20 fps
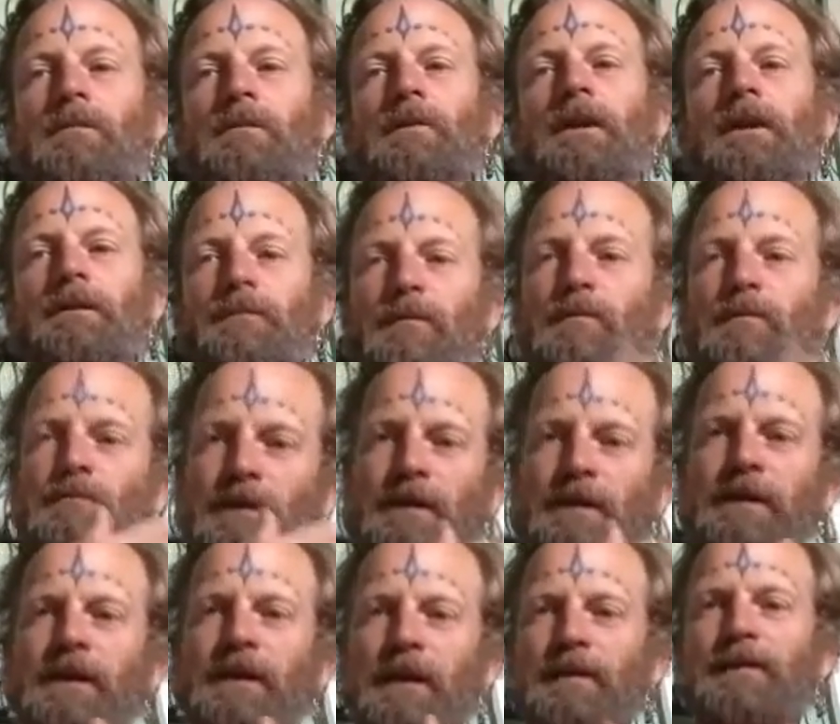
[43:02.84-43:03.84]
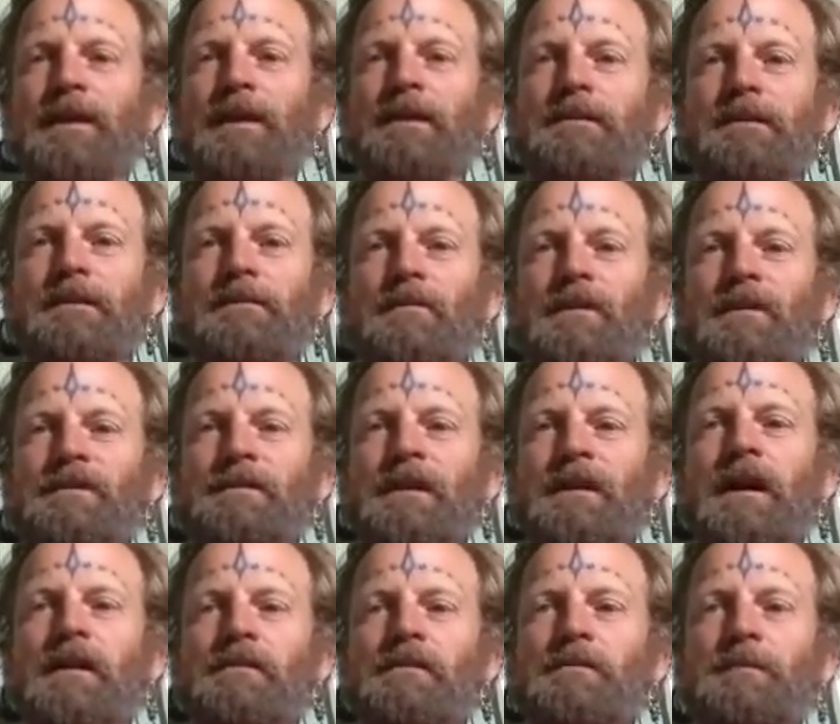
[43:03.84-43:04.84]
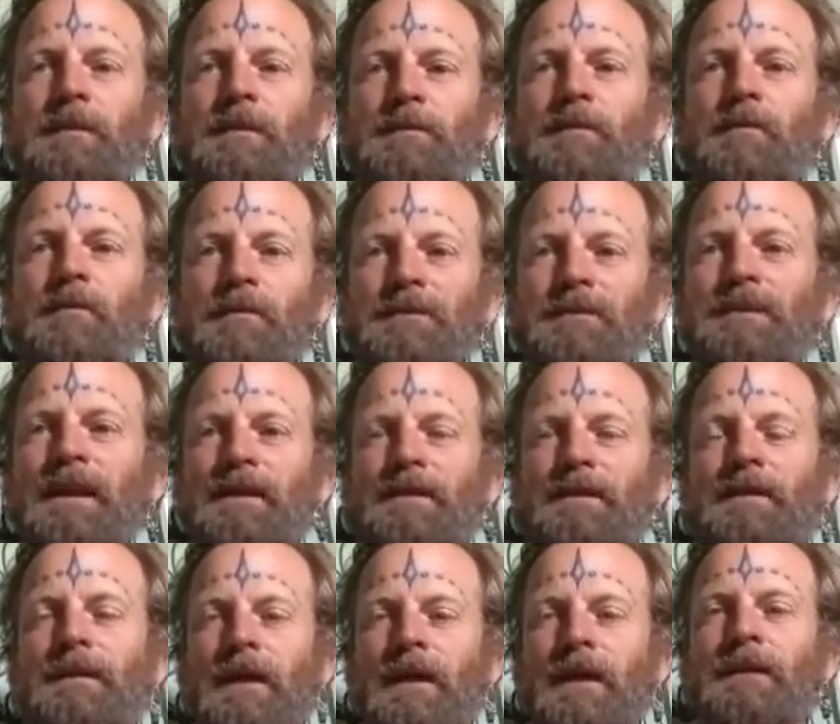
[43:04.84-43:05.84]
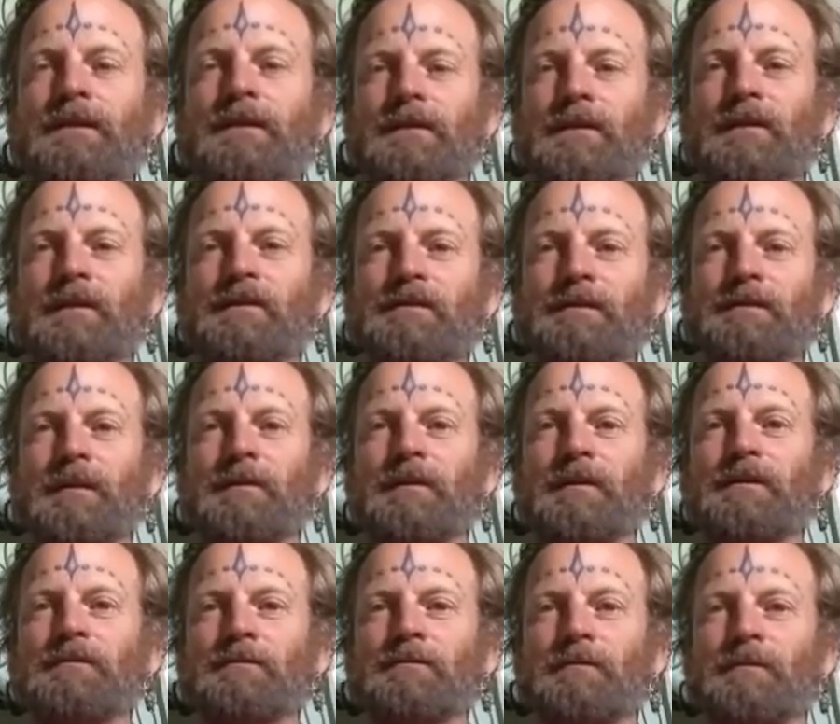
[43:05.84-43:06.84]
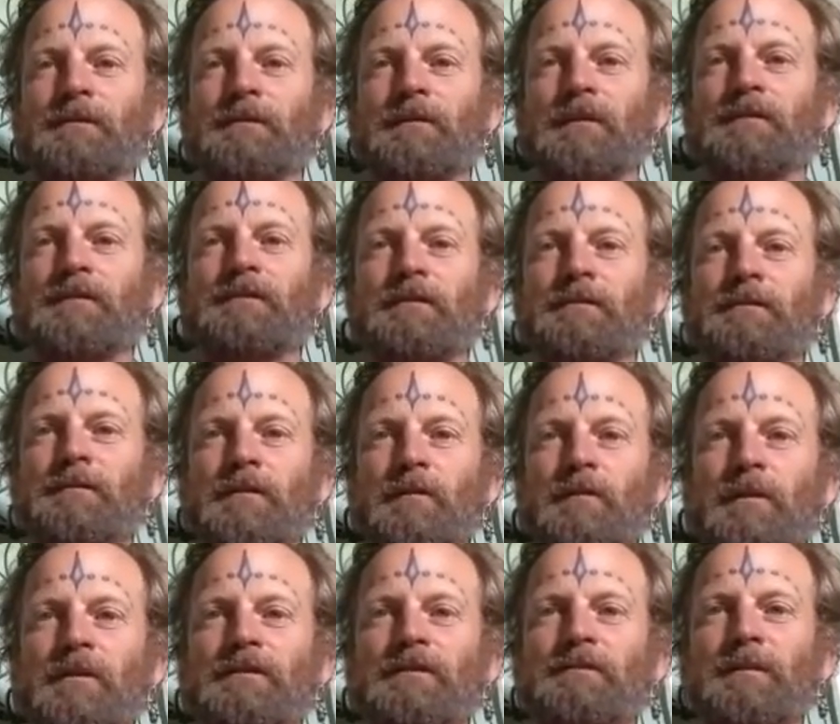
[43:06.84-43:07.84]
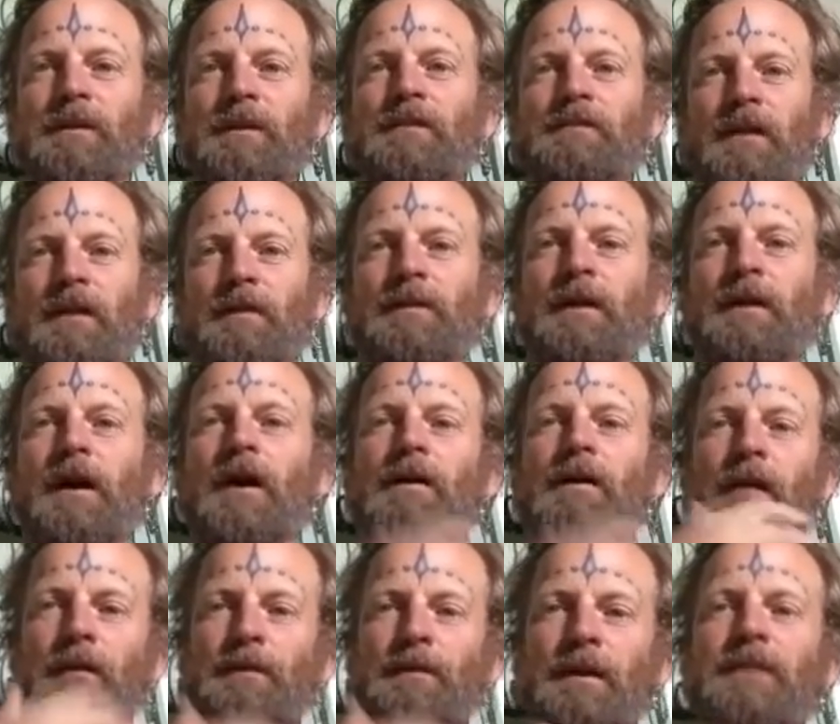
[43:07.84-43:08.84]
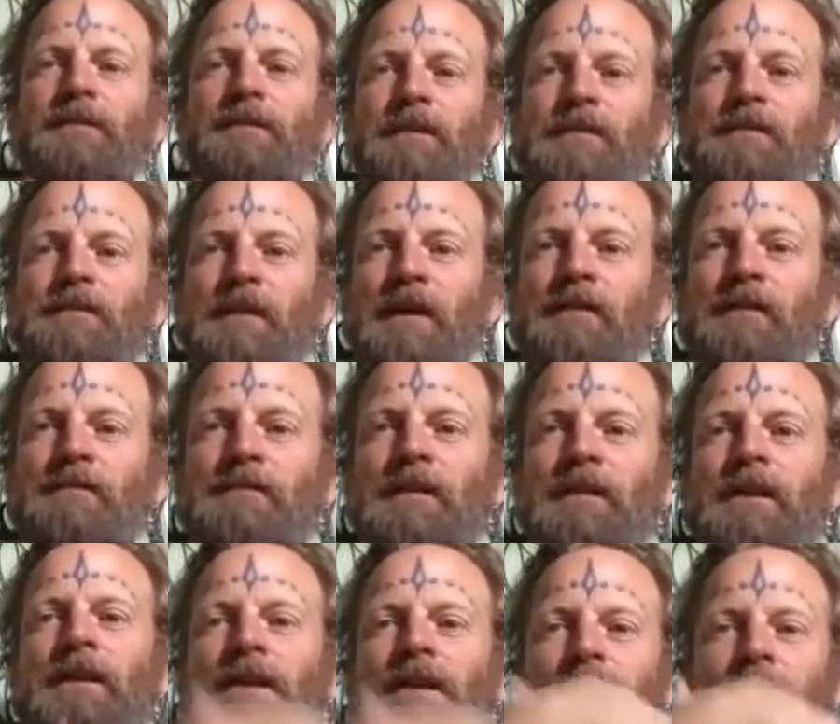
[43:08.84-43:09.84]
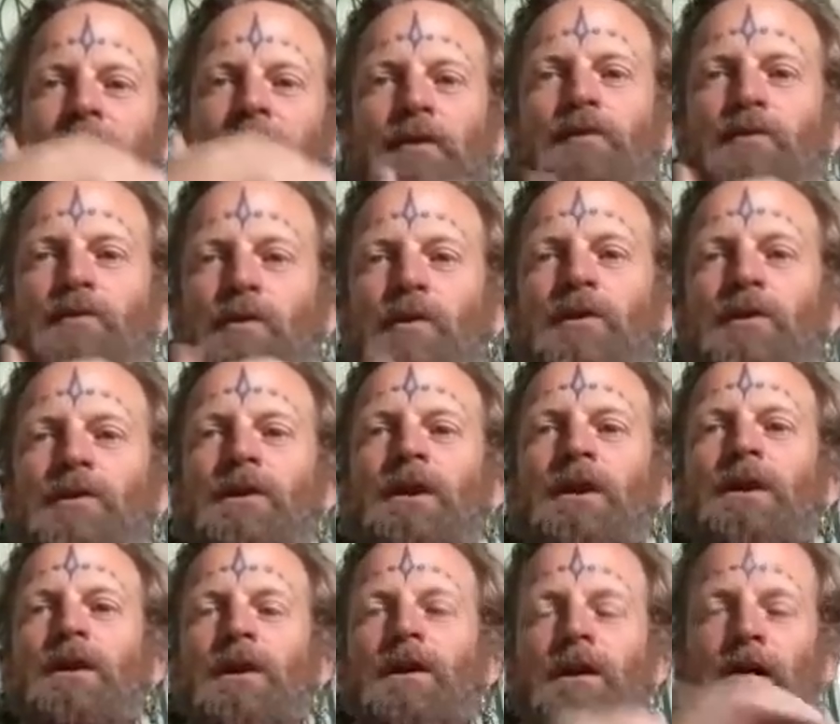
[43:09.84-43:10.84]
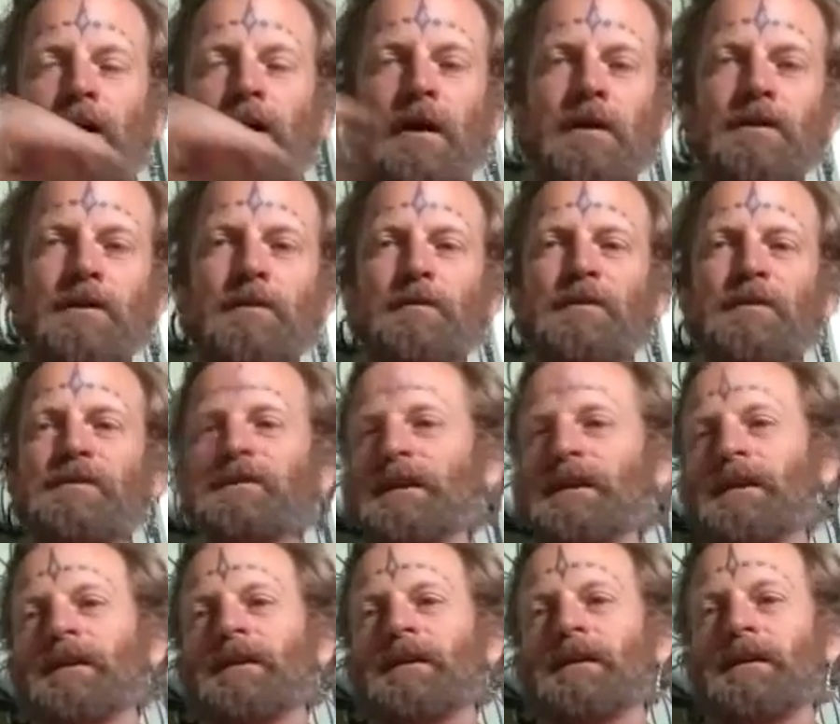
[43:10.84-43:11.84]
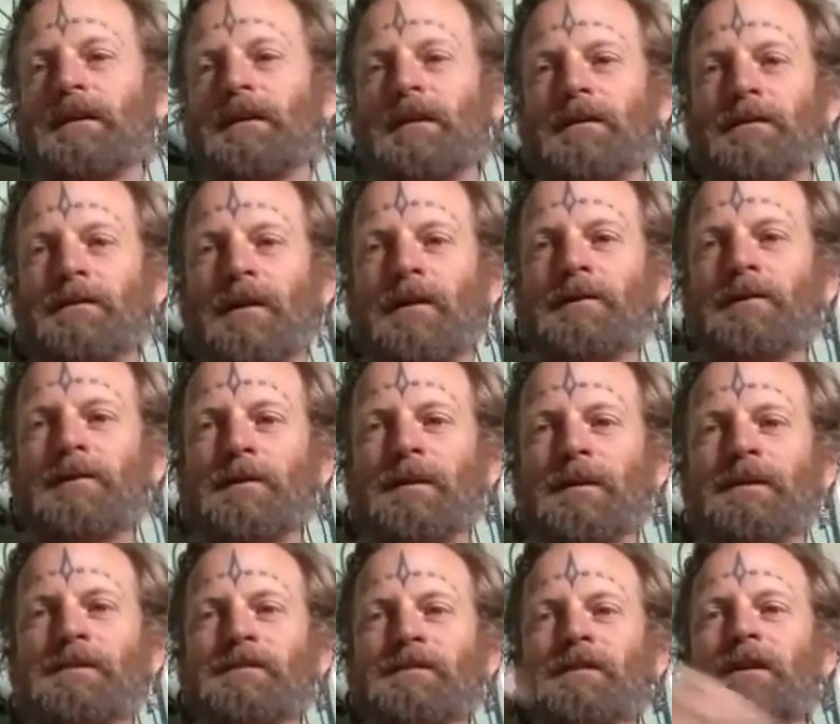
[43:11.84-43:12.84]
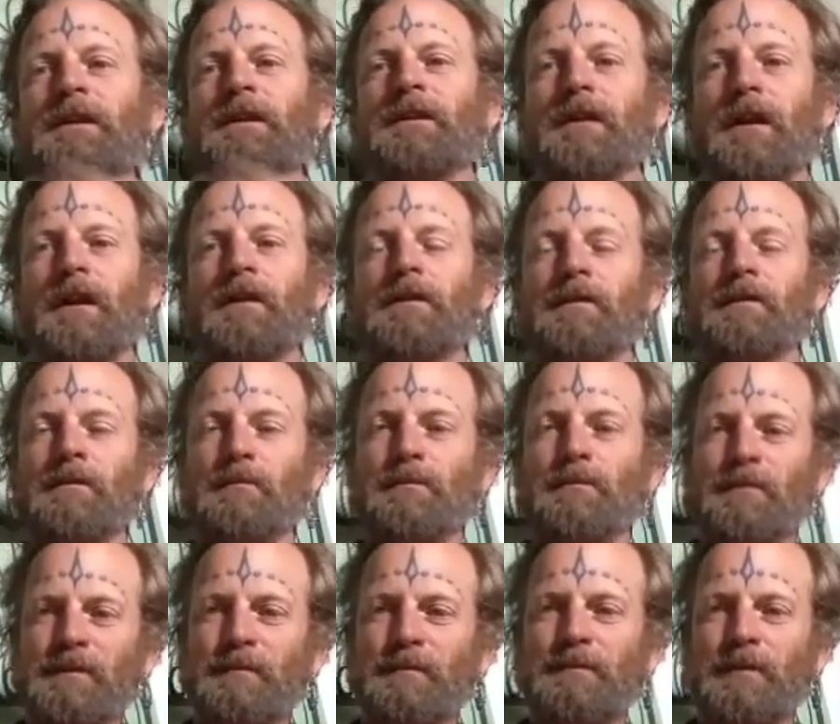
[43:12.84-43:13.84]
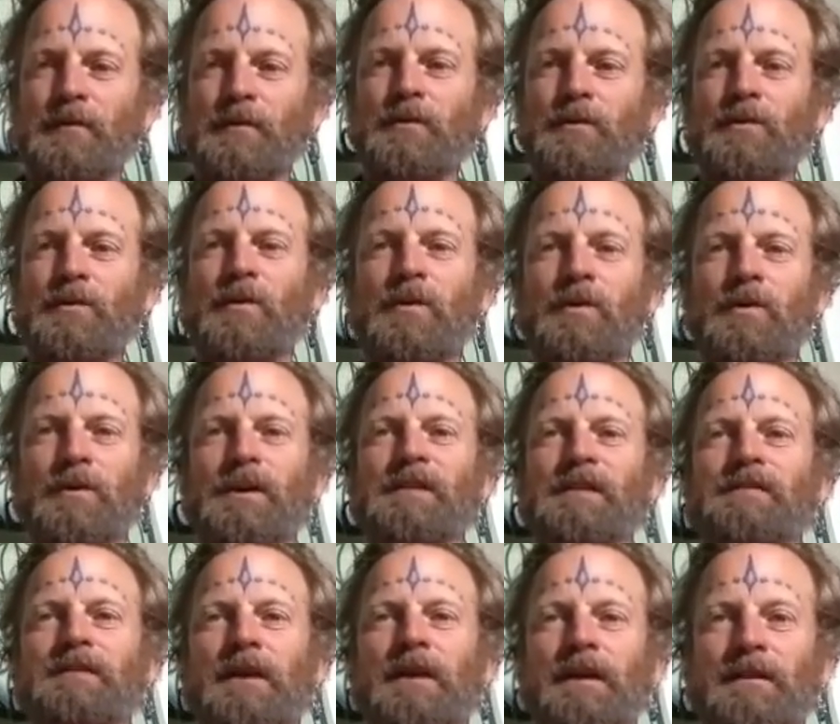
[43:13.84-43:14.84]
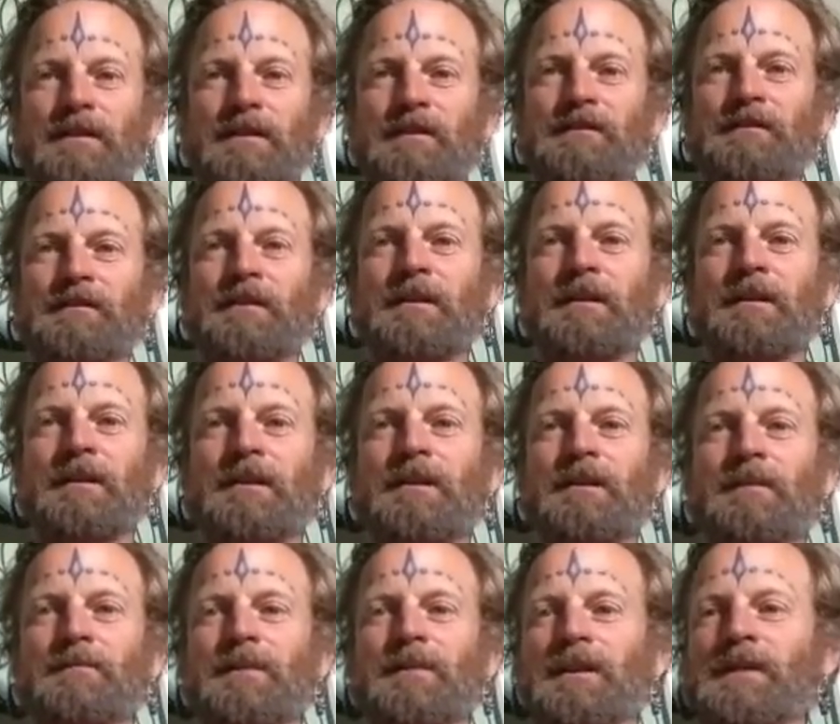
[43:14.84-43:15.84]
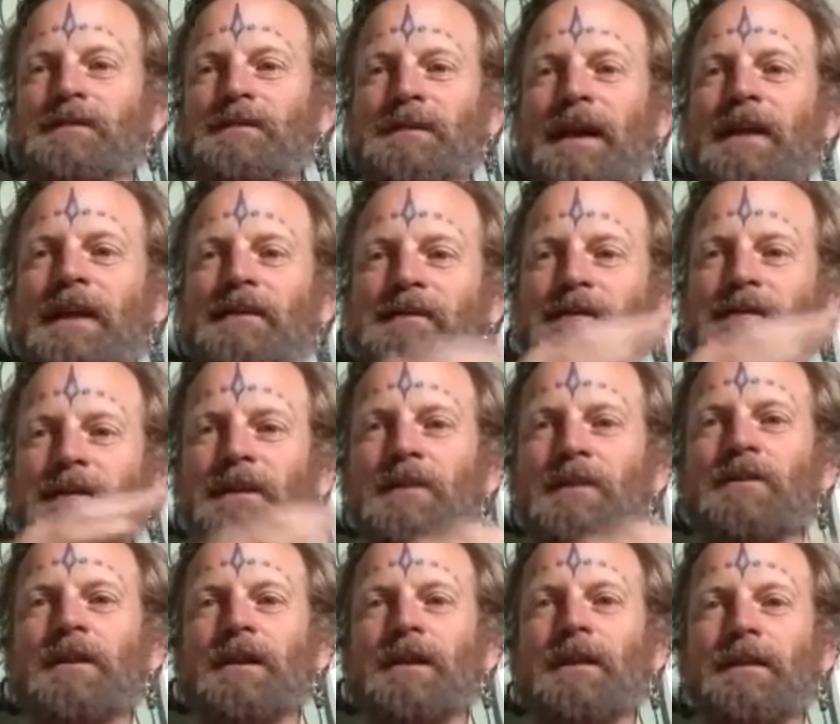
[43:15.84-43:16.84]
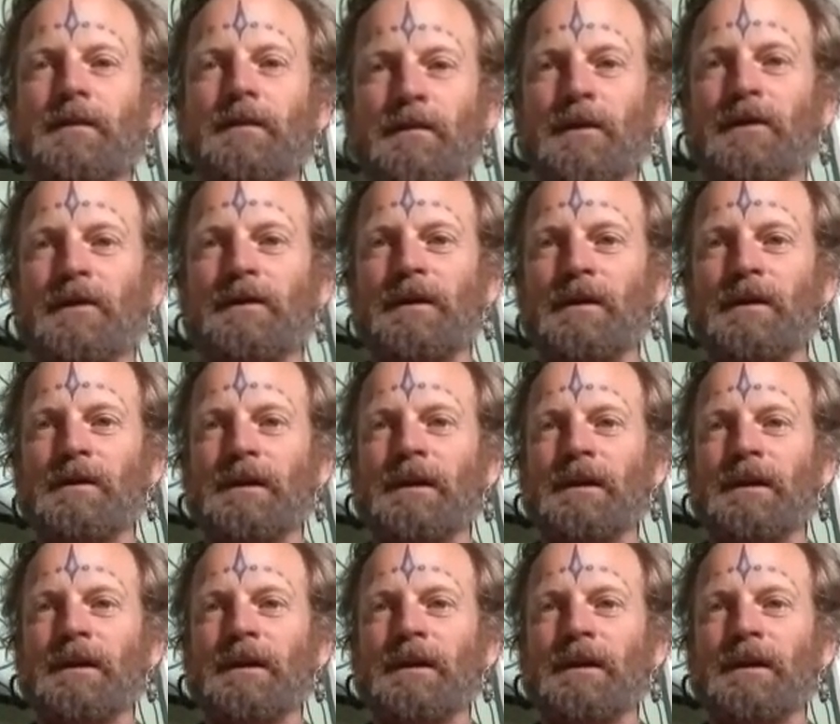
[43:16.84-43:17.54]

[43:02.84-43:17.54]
if we're really authentic to ourselves, people will take kindness from us first and foremost, because our authentic selves at our core, 100% of all humans, our pure core is kindness, because that's the unity that we all carry.